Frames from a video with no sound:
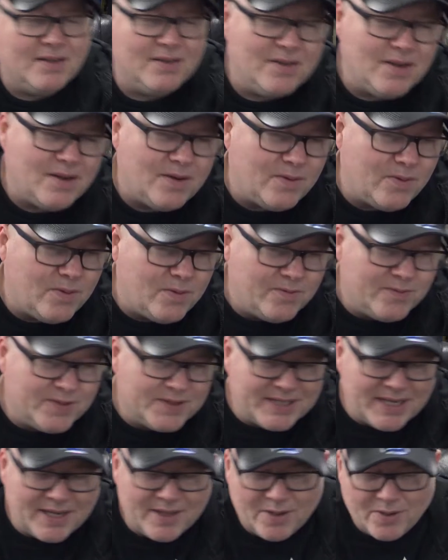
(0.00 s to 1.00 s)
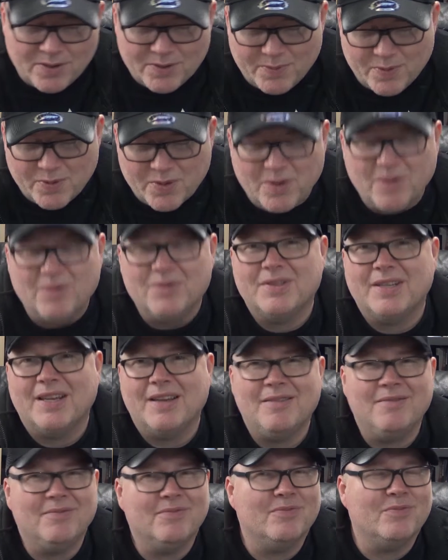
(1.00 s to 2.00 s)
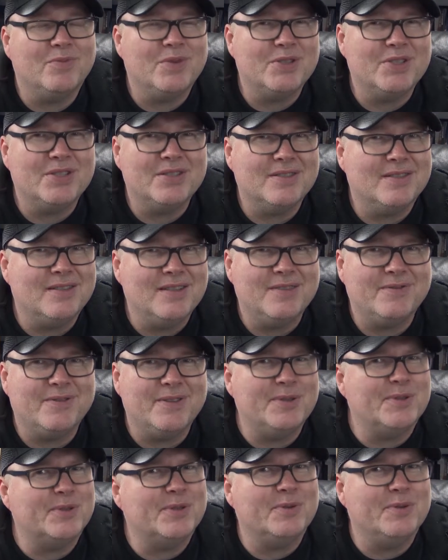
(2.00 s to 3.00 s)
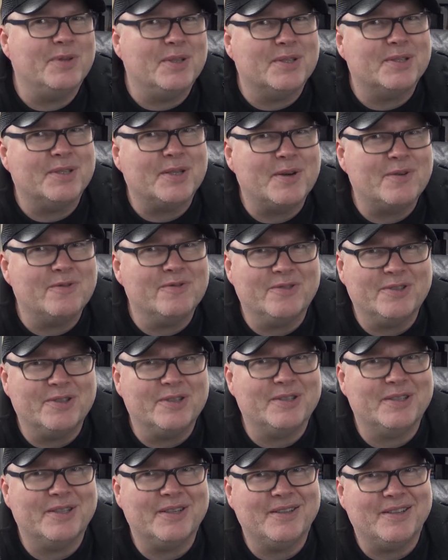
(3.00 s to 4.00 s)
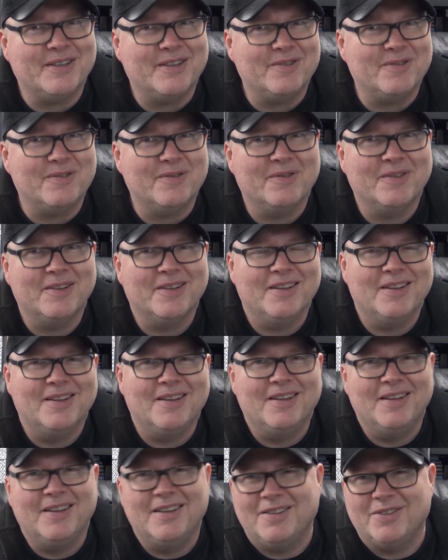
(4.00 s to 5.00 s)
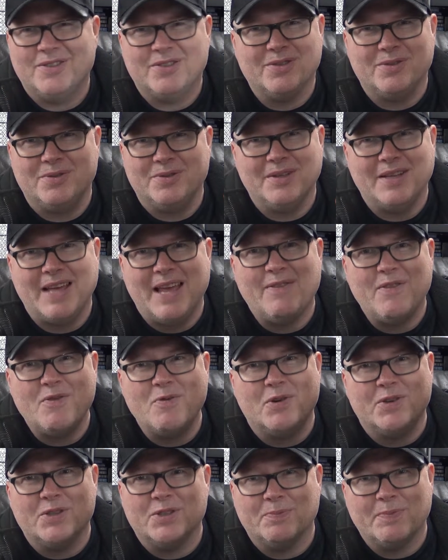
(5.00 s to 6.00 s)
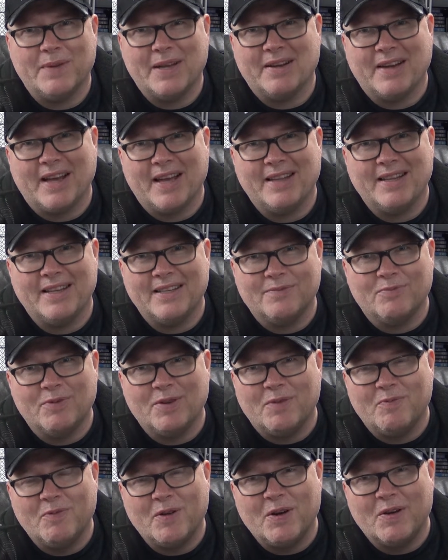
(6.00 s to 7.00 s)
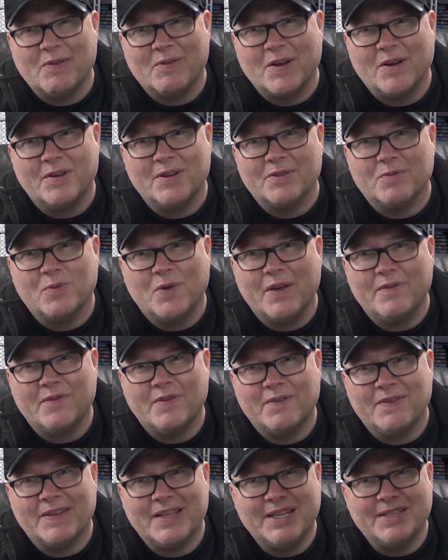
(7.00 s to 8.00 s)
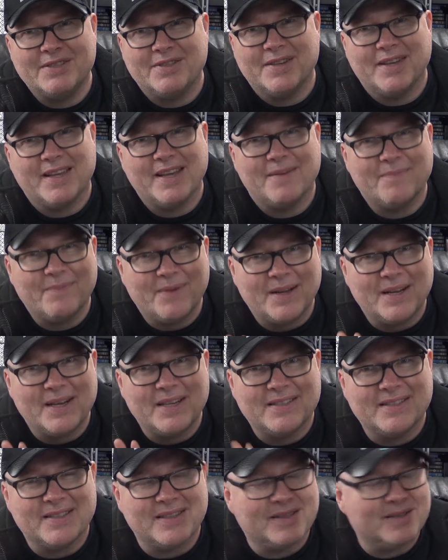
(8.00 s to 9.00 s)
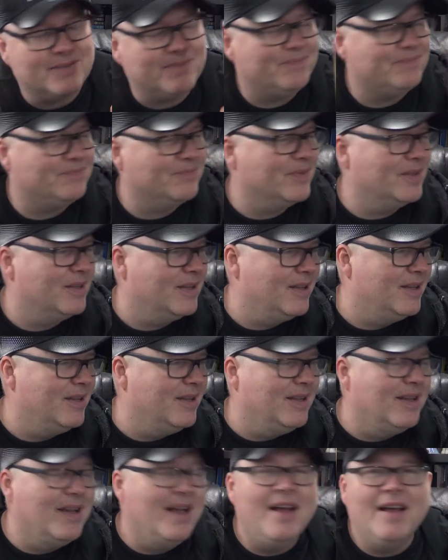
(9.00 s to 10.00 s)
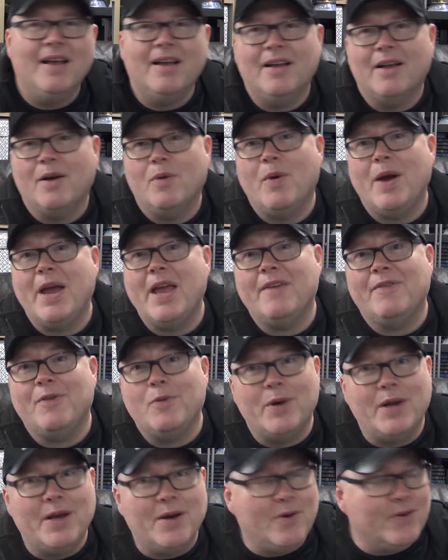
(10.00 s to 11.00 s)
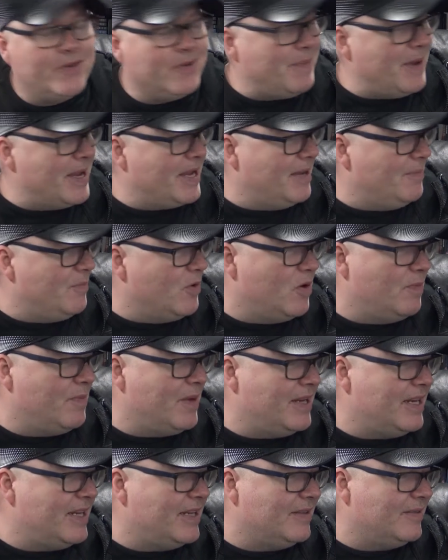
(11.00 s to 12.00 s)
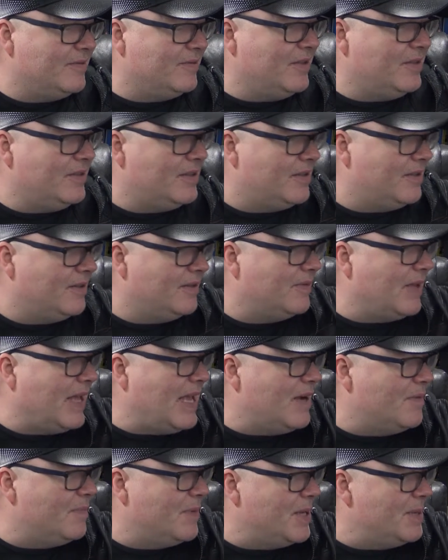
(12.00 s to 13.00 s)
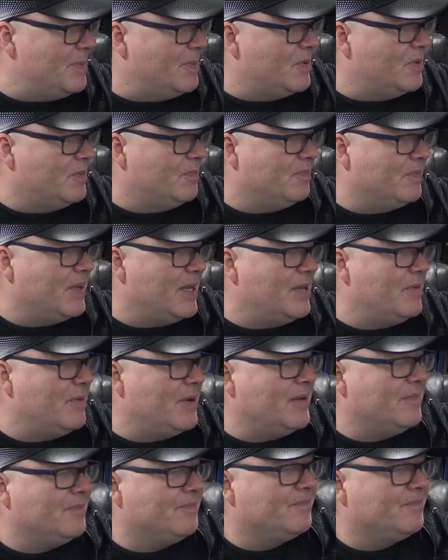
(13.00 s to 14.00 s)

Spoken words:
got all the downloadable content, which is another issue in itself, really, Surely everyone should be able to get this, well, regardless of whatever release you get, but it's just a way of the world of making more money out of people. But anyway,